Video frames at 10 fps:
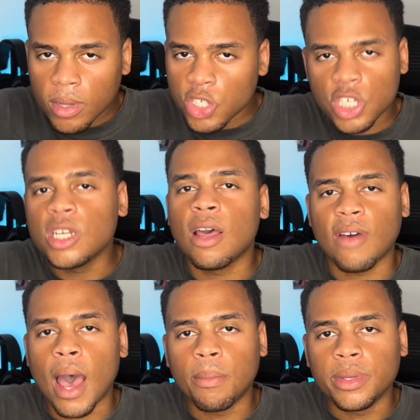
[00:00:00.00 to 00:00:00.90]
shouldn't have
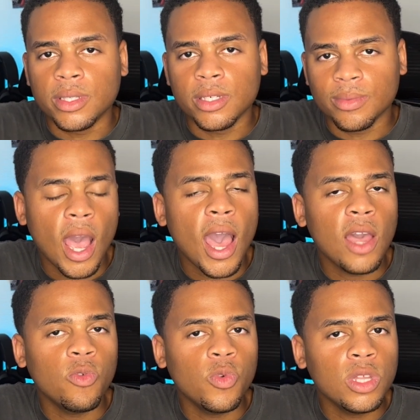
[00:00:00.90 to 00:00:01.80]
happened. I
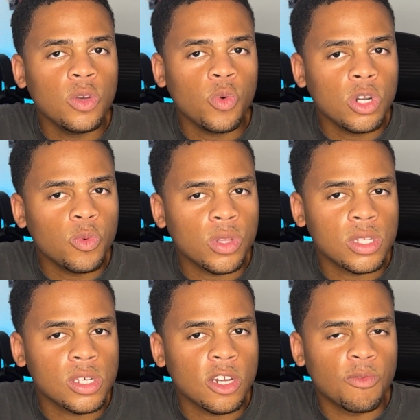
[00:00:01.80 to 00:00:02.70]
really wonder what this
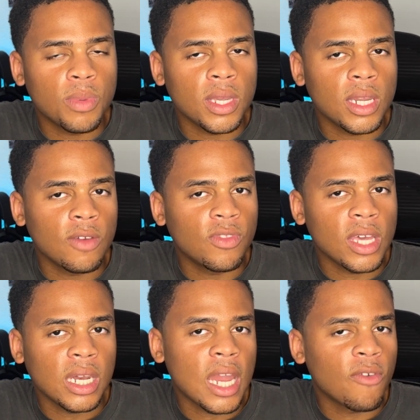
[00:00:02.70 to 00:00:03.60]
could have been if they
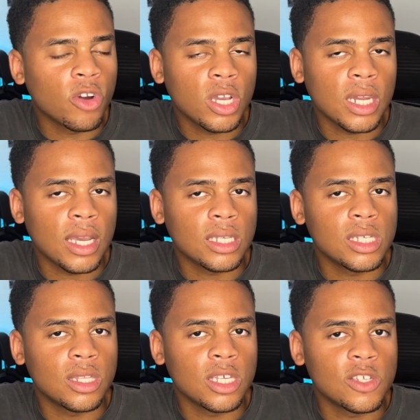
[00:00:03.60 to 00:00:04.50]
never
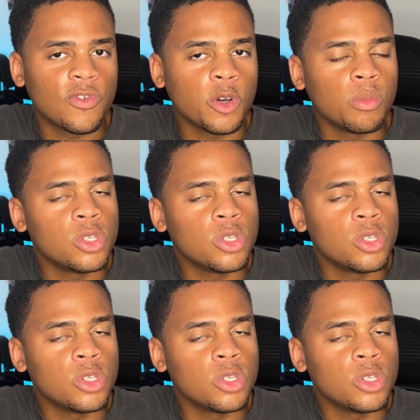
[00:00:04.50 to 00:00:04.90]
connected this film